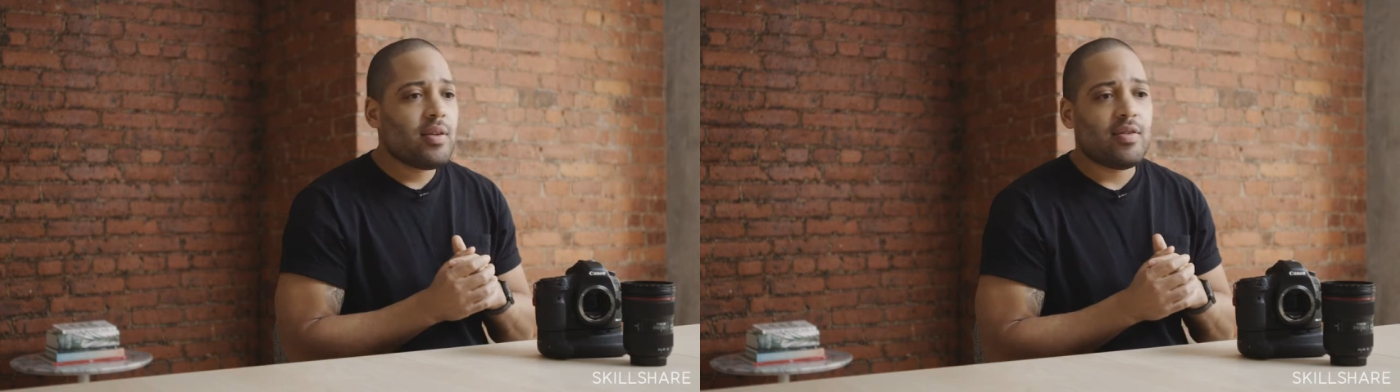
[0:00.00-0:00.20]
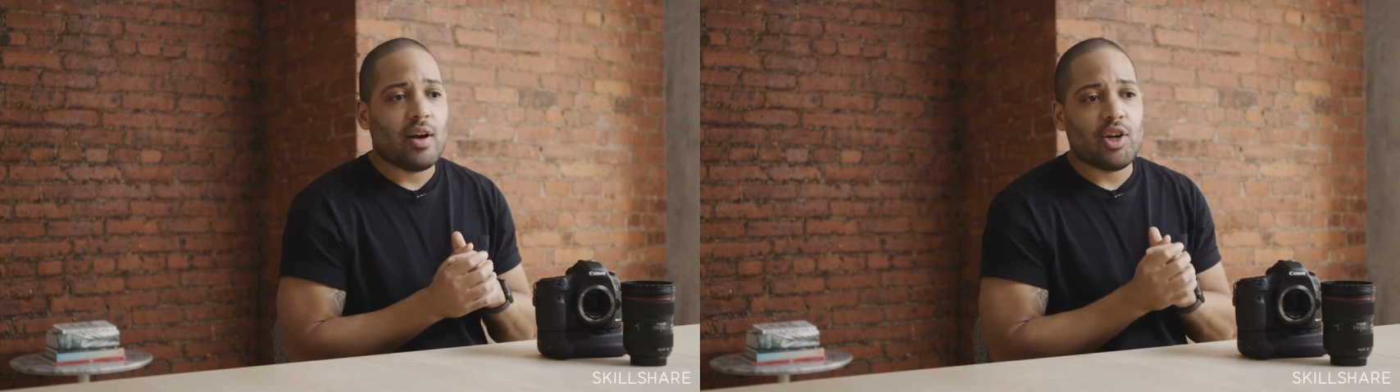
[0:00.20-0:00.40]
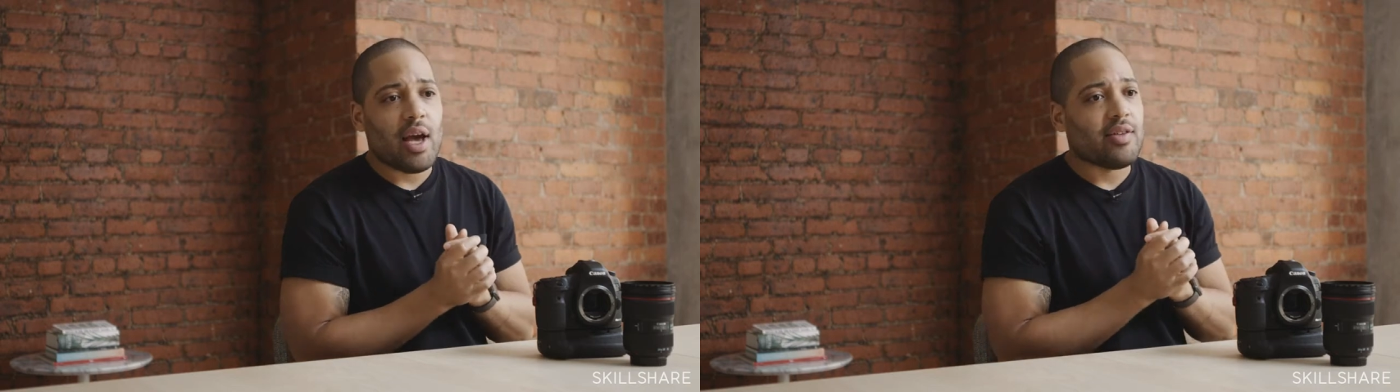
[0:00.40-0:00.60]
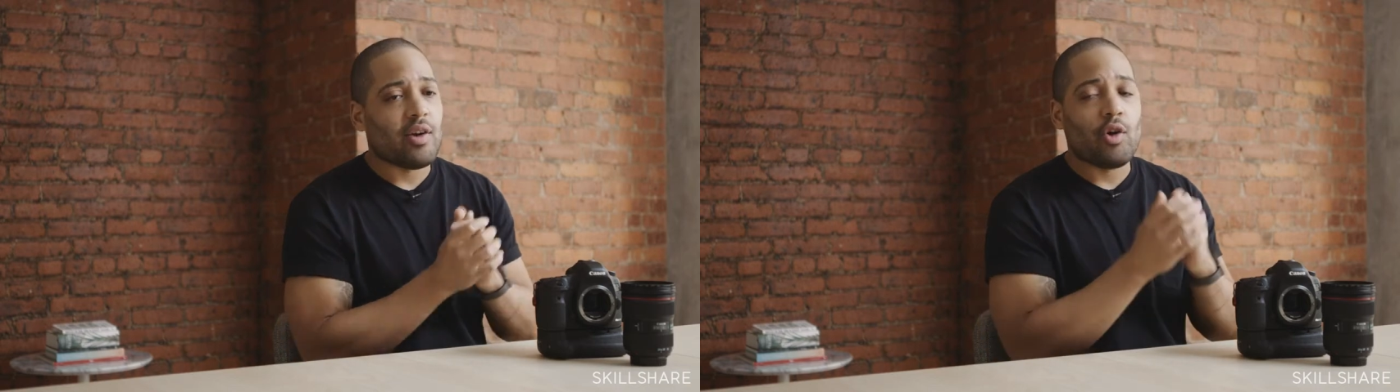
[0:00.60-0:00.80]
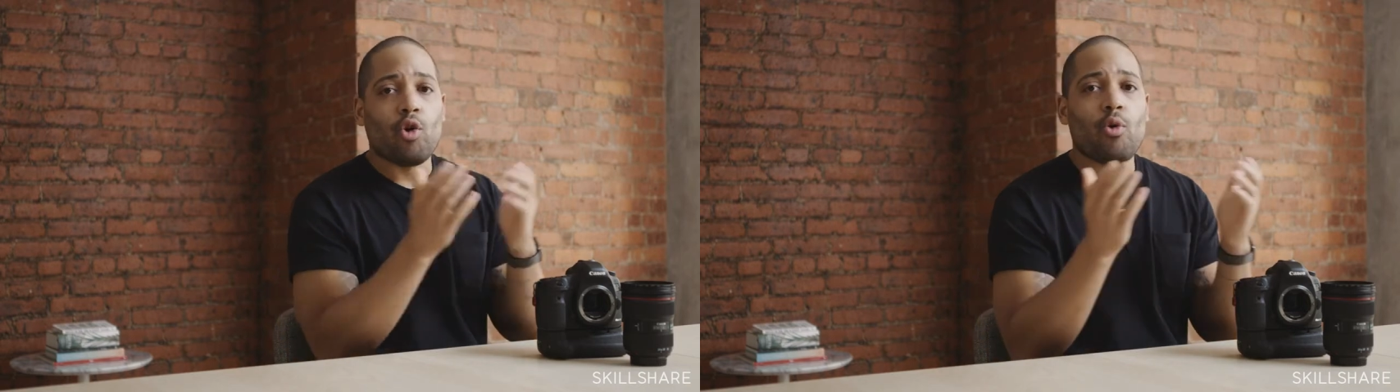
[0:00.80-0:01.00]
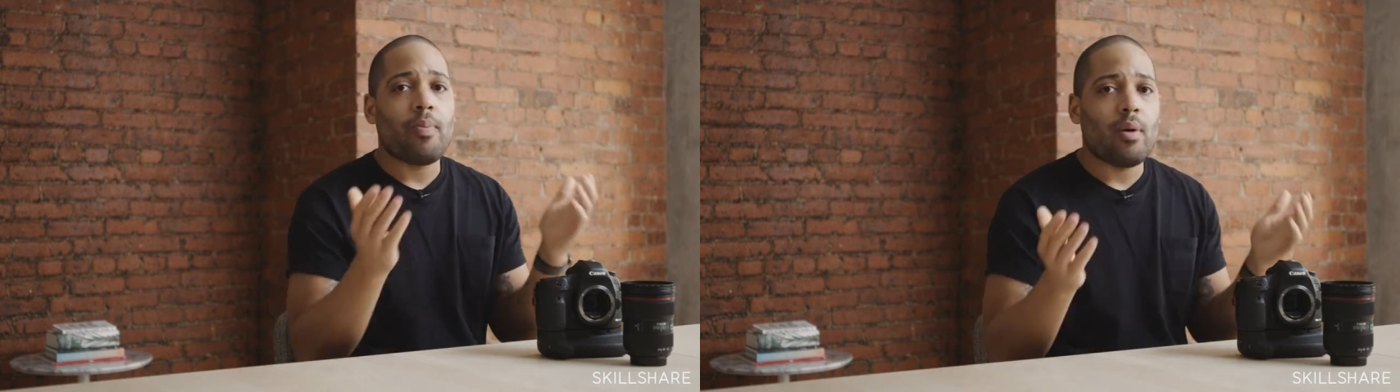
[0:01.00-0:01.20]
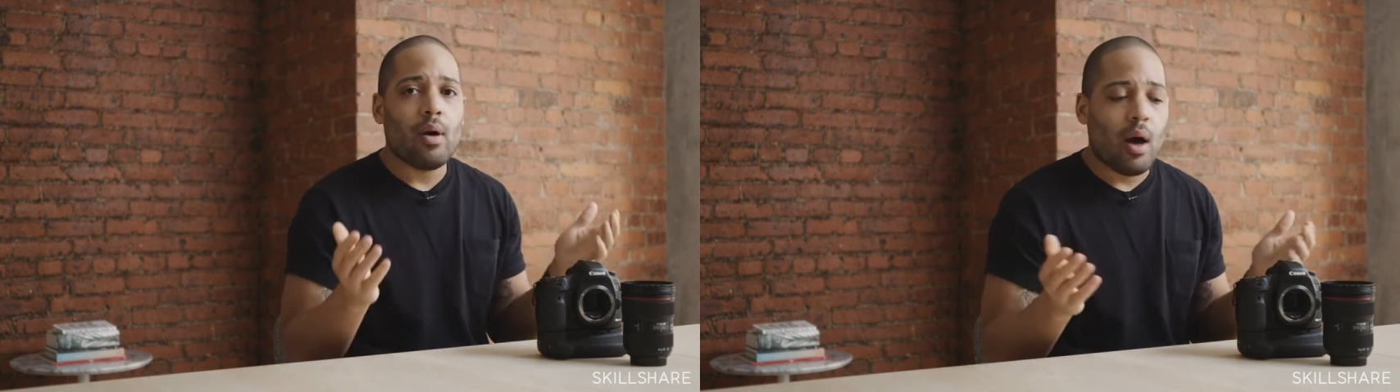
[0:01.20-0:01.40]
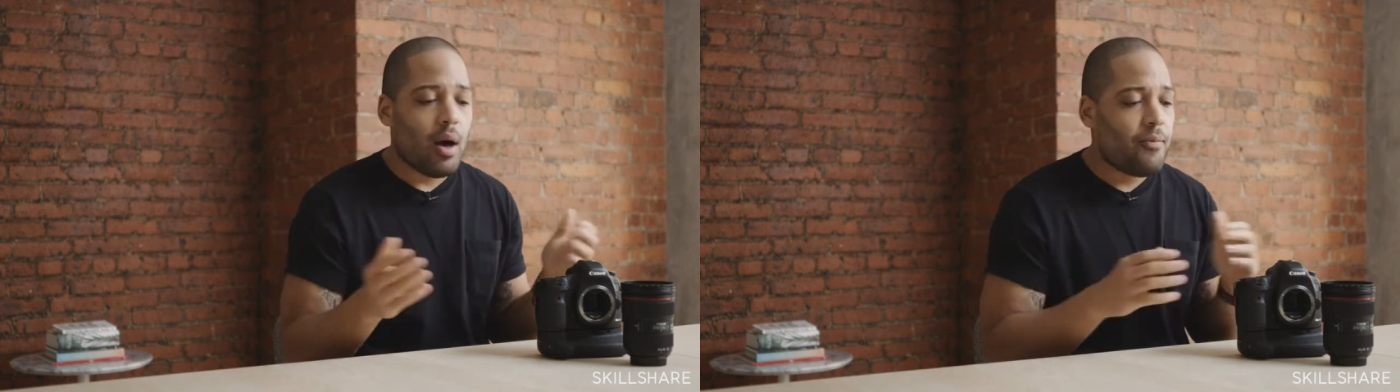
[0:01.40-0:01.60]
such as a group
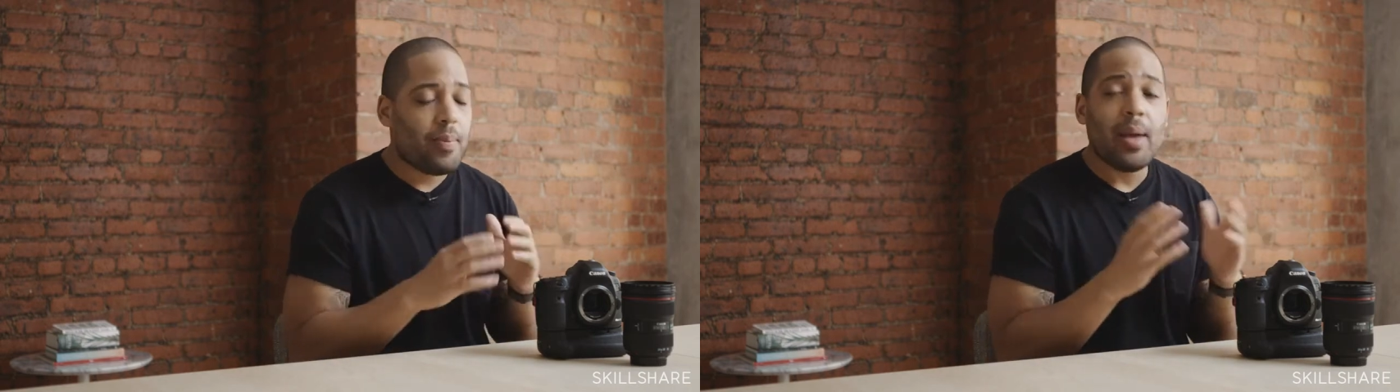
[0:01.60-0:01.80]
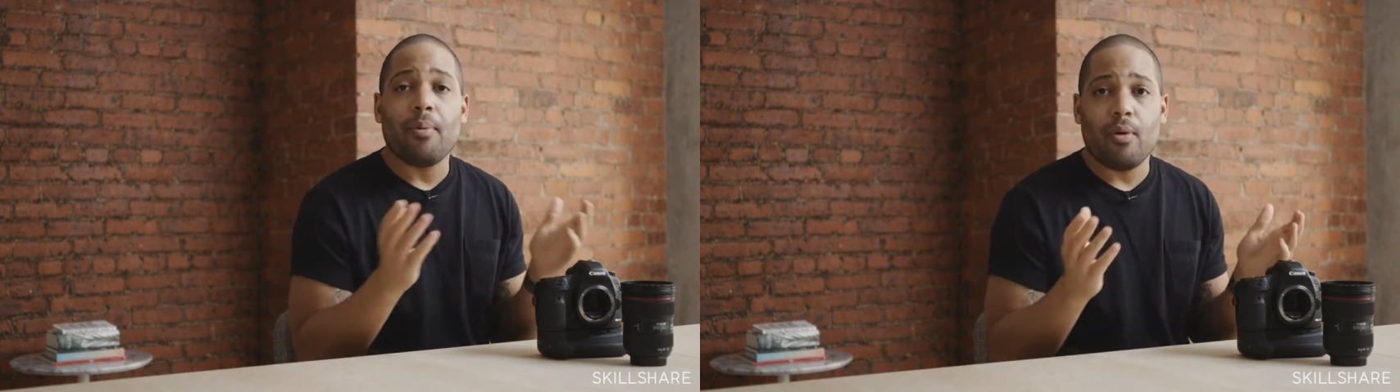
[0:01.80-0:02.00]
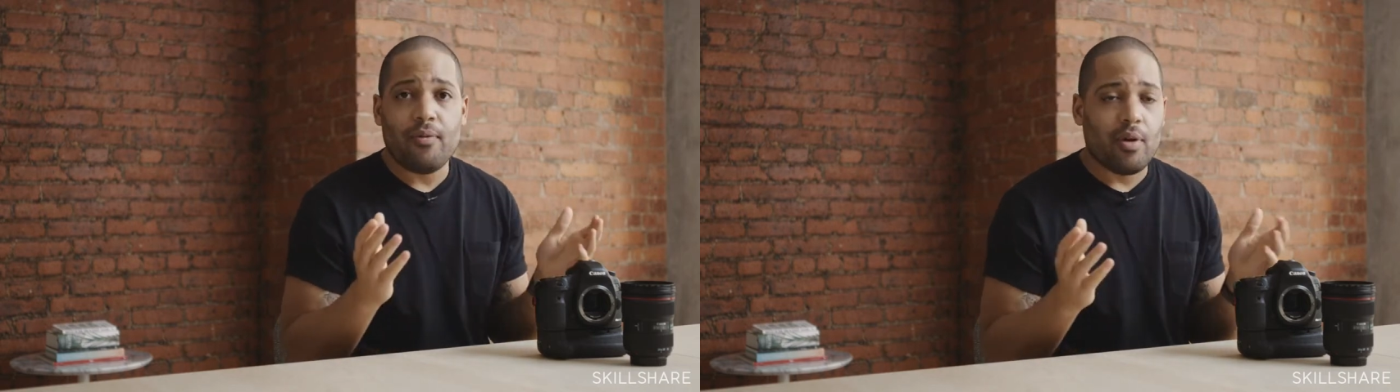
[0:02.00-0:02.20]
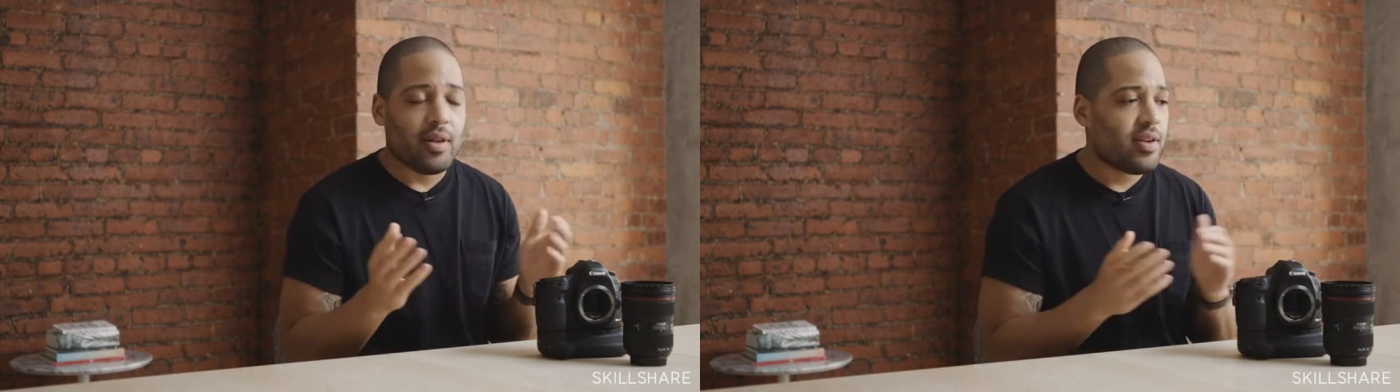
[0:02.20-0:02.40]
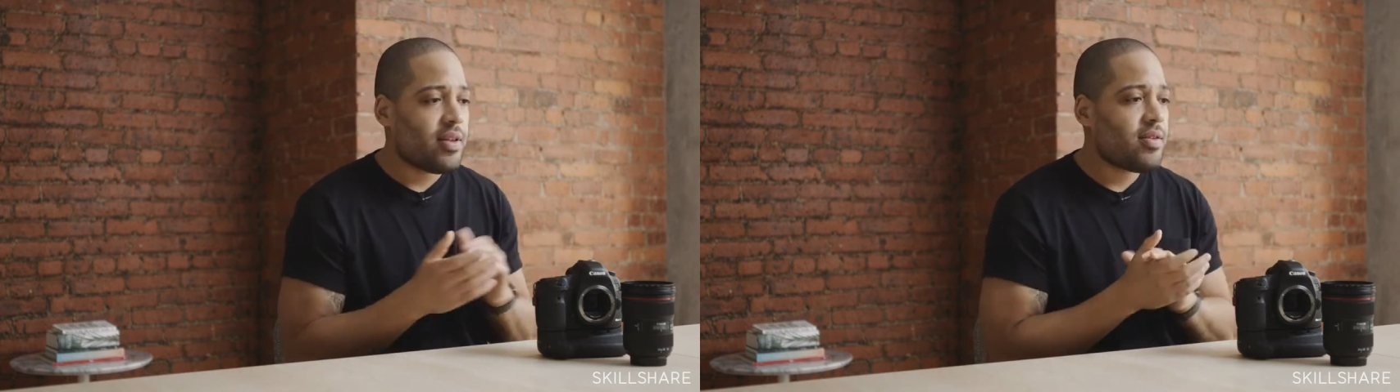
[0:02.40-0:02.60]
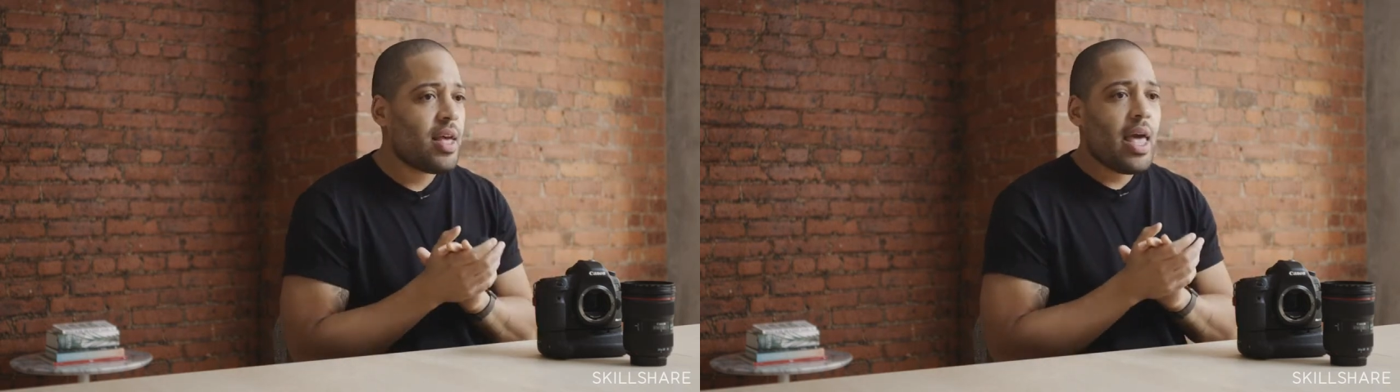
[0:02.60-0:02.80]
of people, for instance,